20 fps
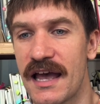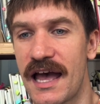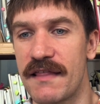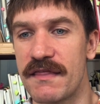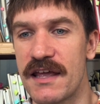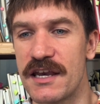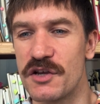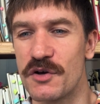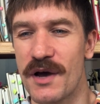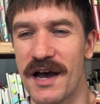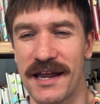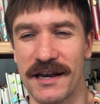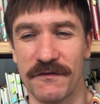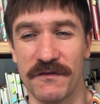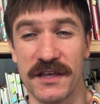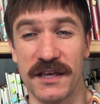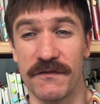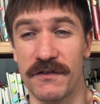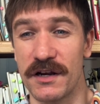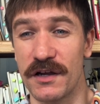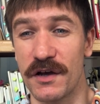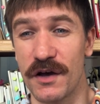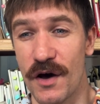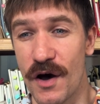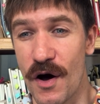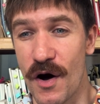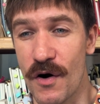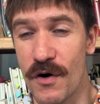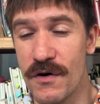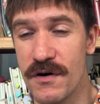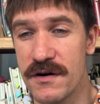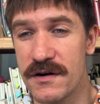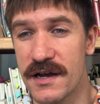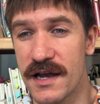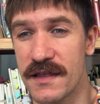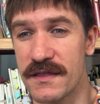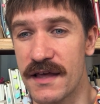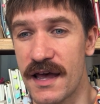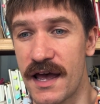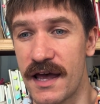and then you kind of give it a go.
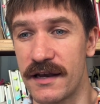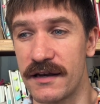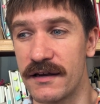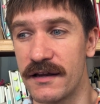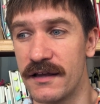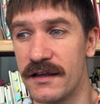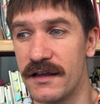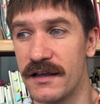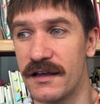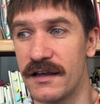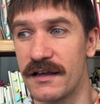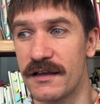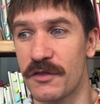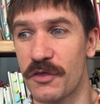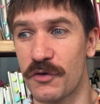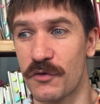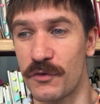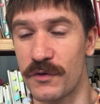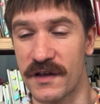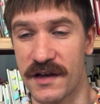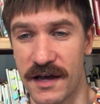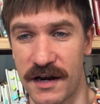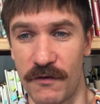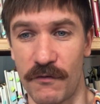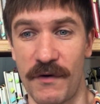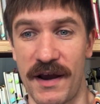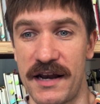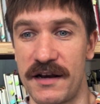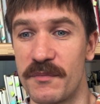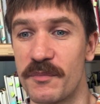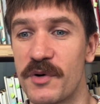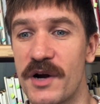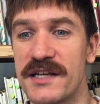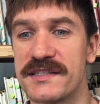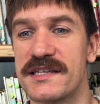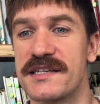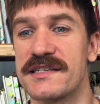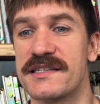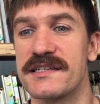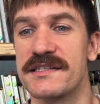And then through the kind of random
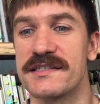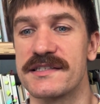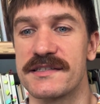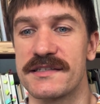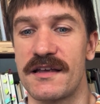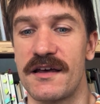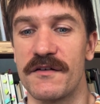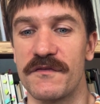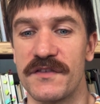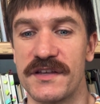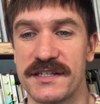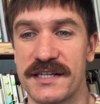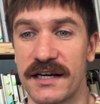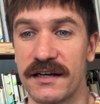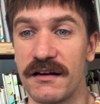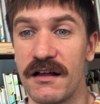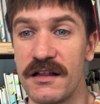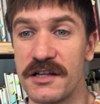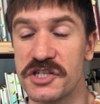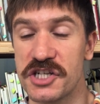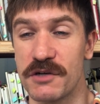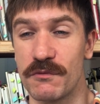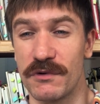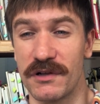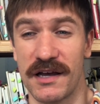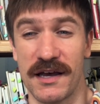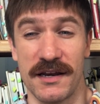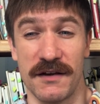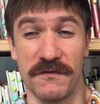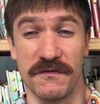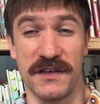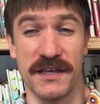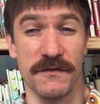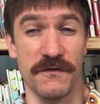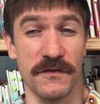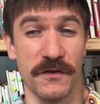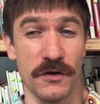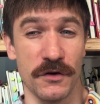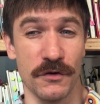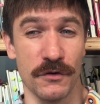processes of the technology will kind of give
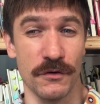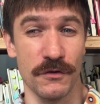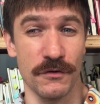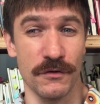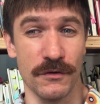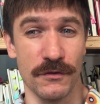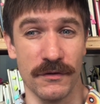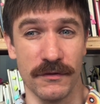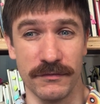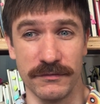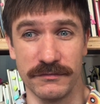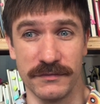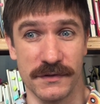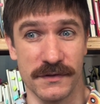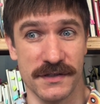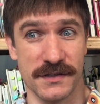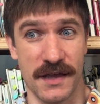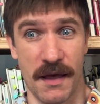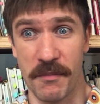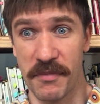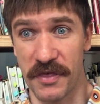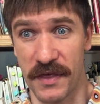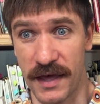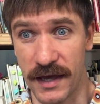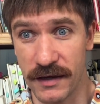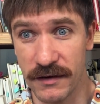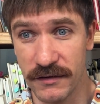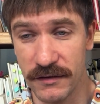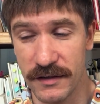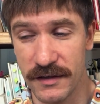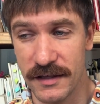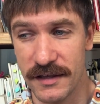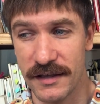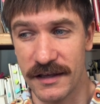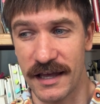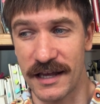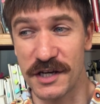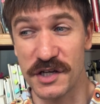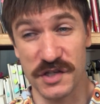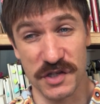you something.
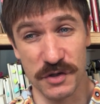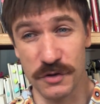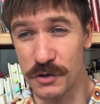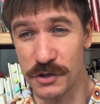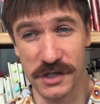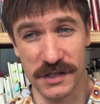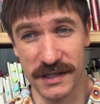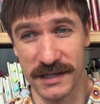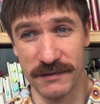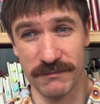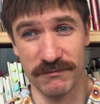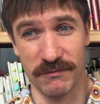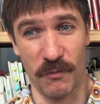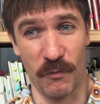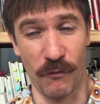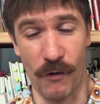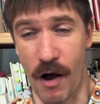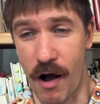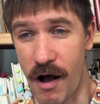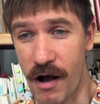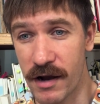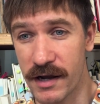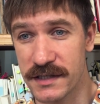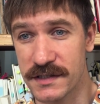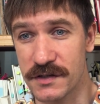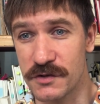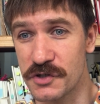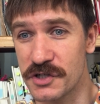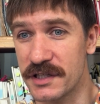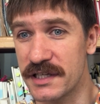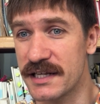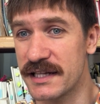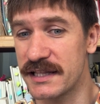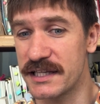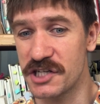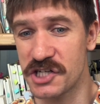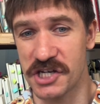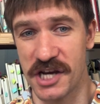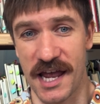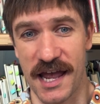And it's usually wrong. It's usually
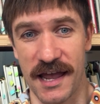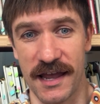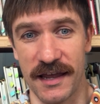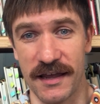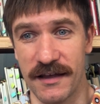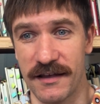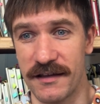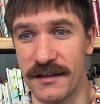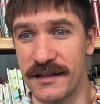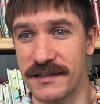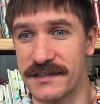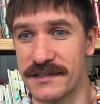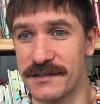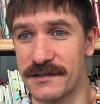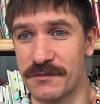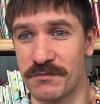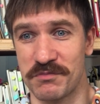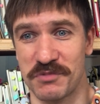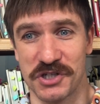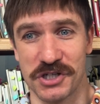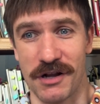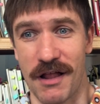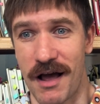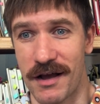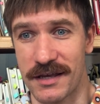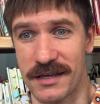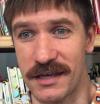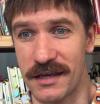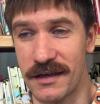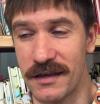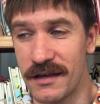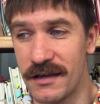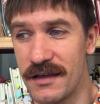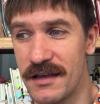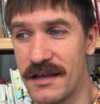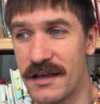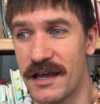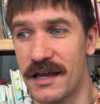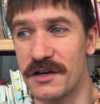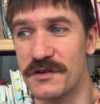cliche. It's schlocky.
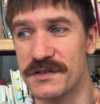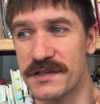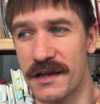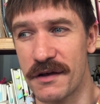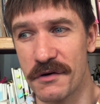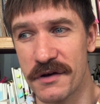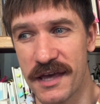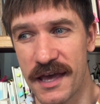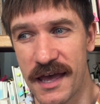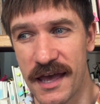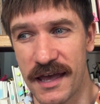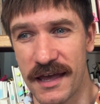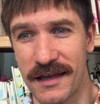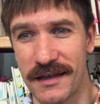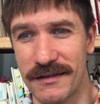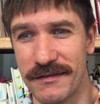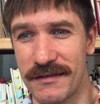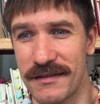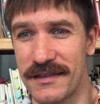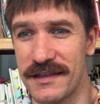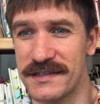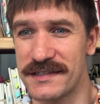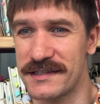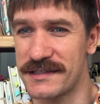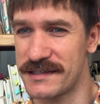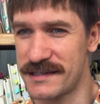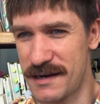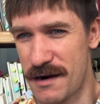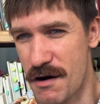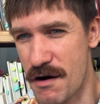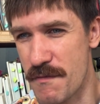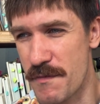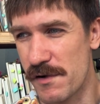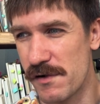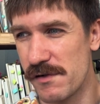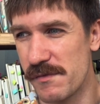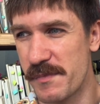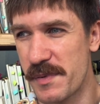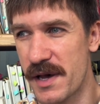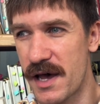And you say, okay, this is
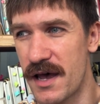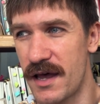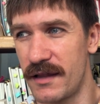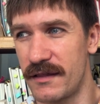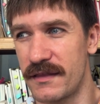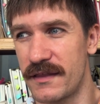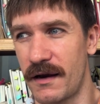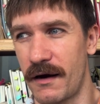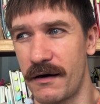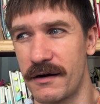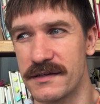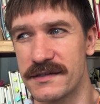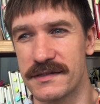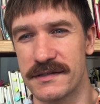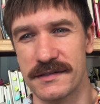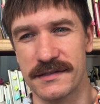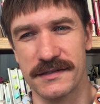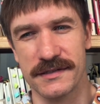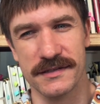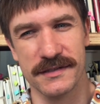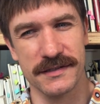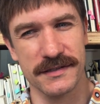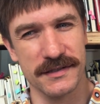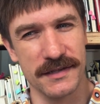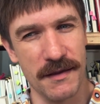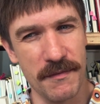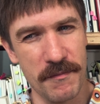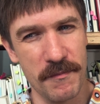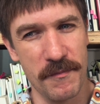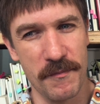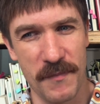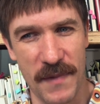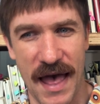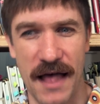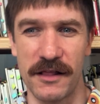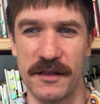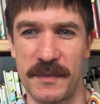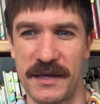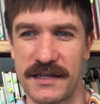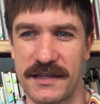terrible, but there's some
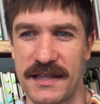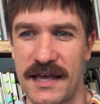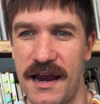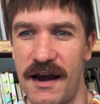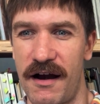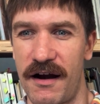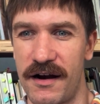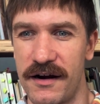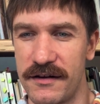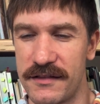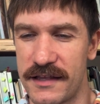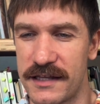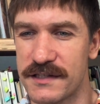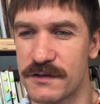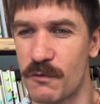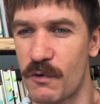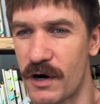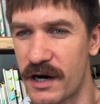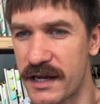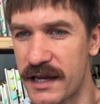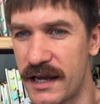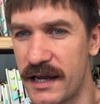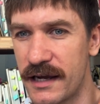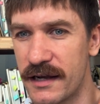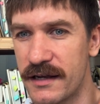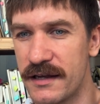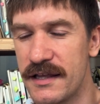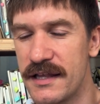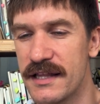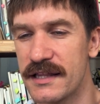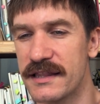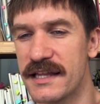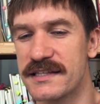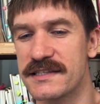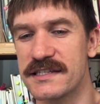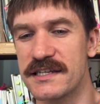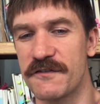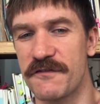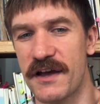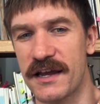element there that's working.
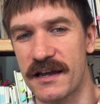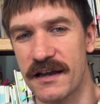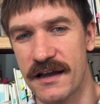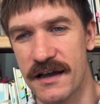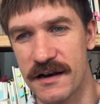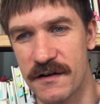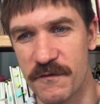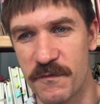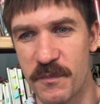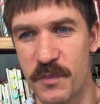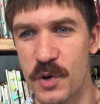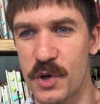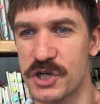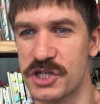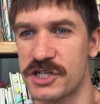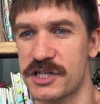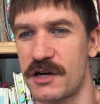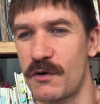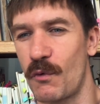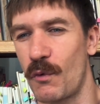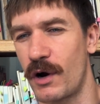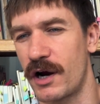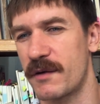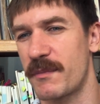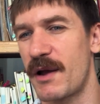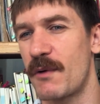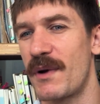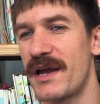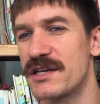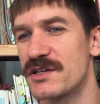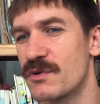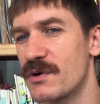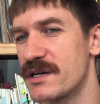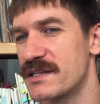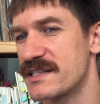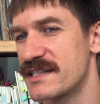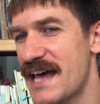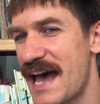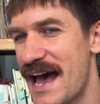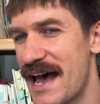Let's see if I can kind of push and work my way
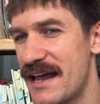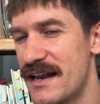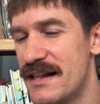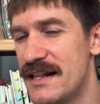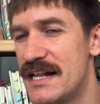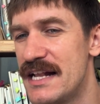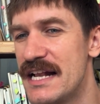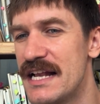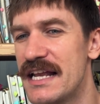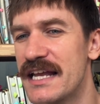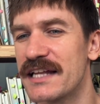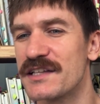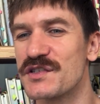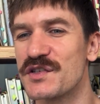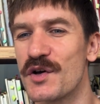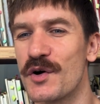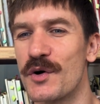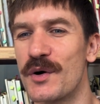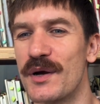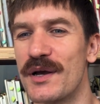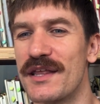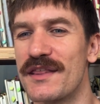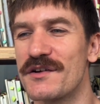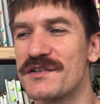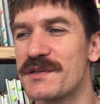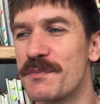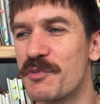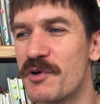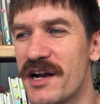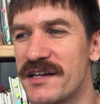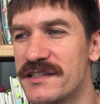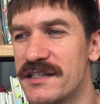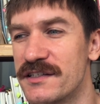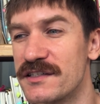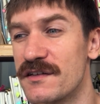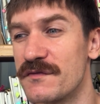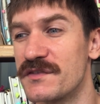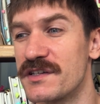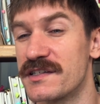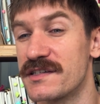towards that. And so there's a
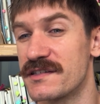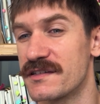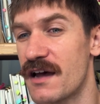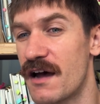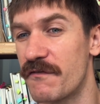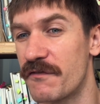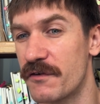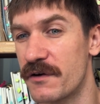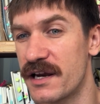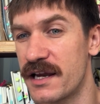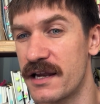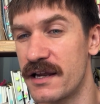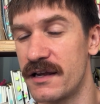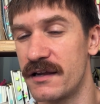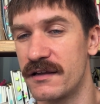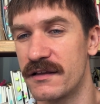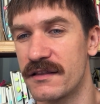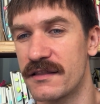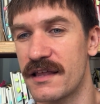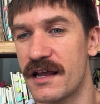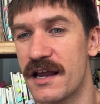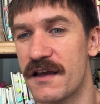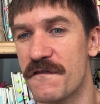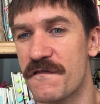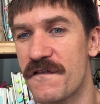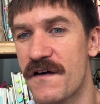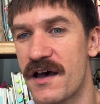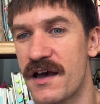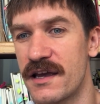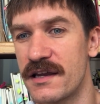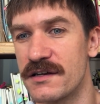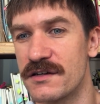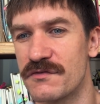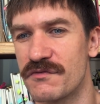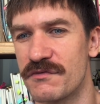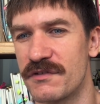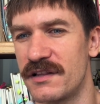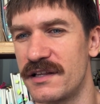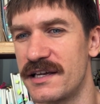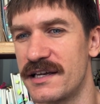process of discovery that I find
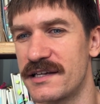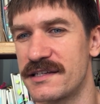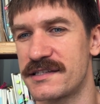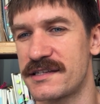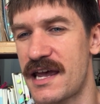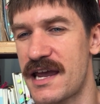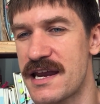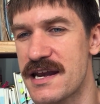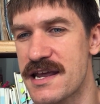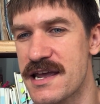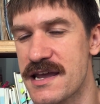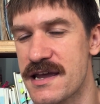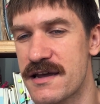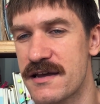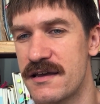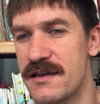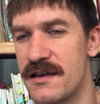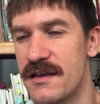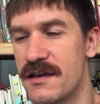really exciting.